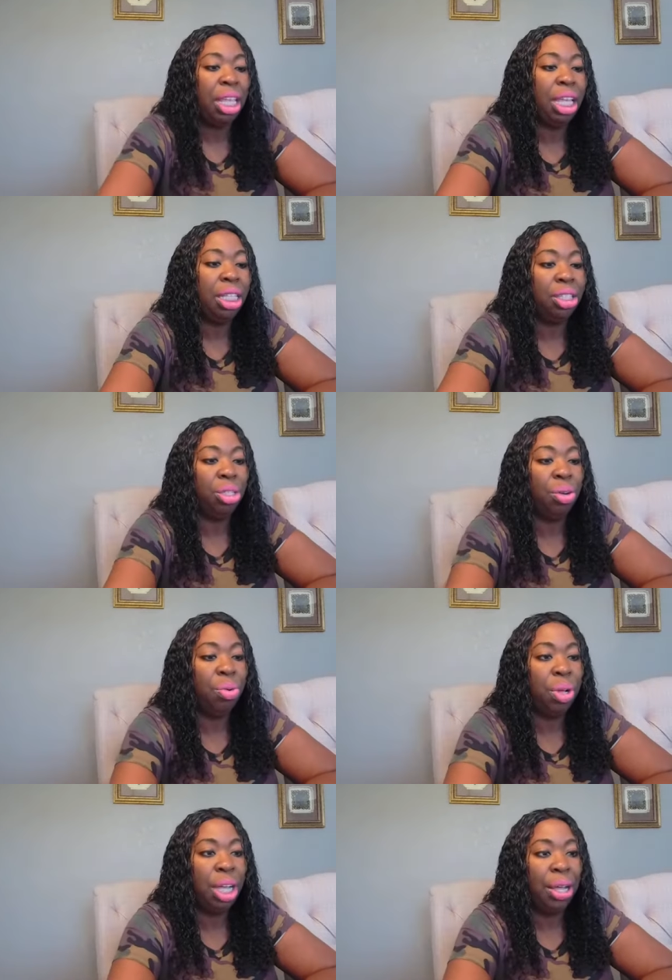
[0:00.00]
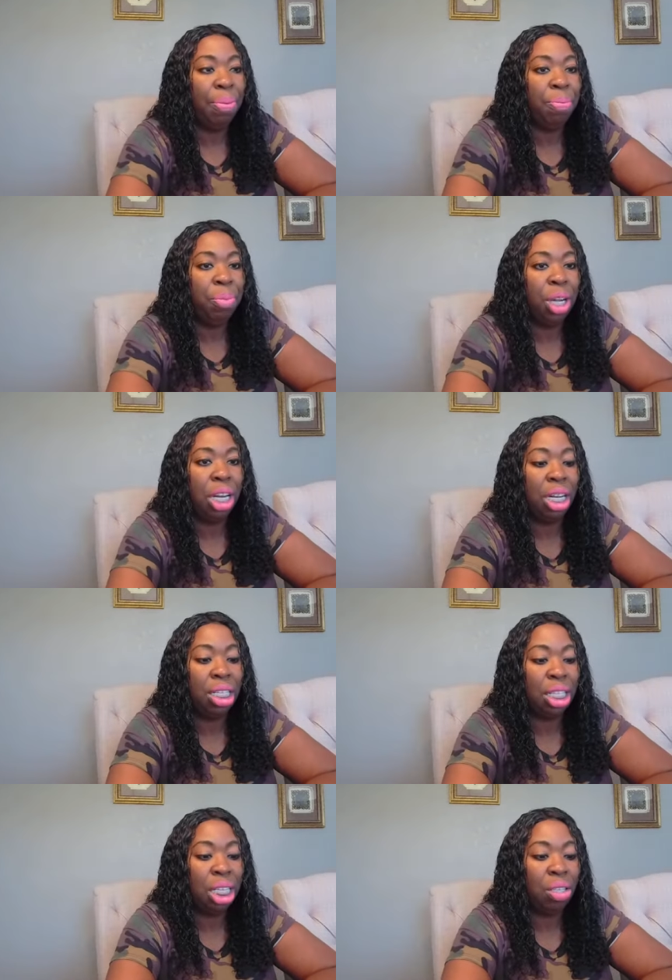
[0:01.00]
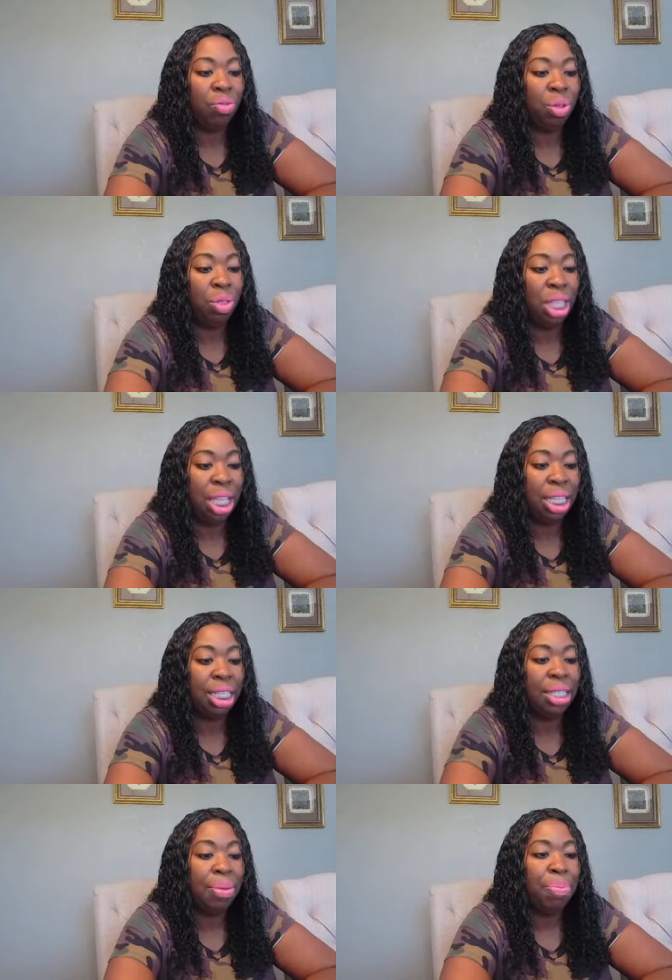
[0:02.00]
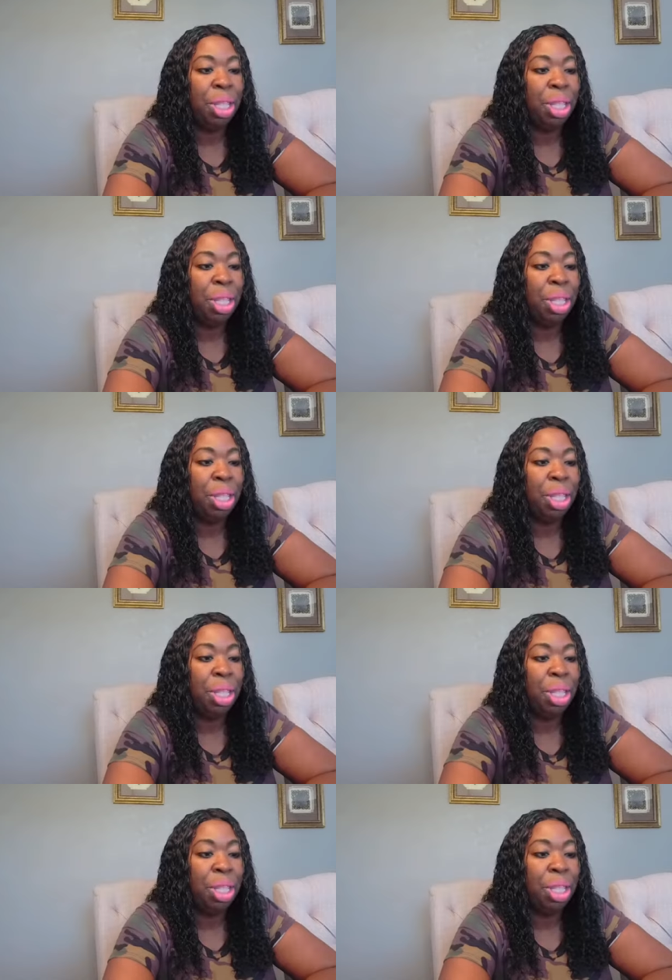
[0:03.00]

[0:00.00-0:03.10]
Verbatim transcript: And so um, we're going to discuss a few things.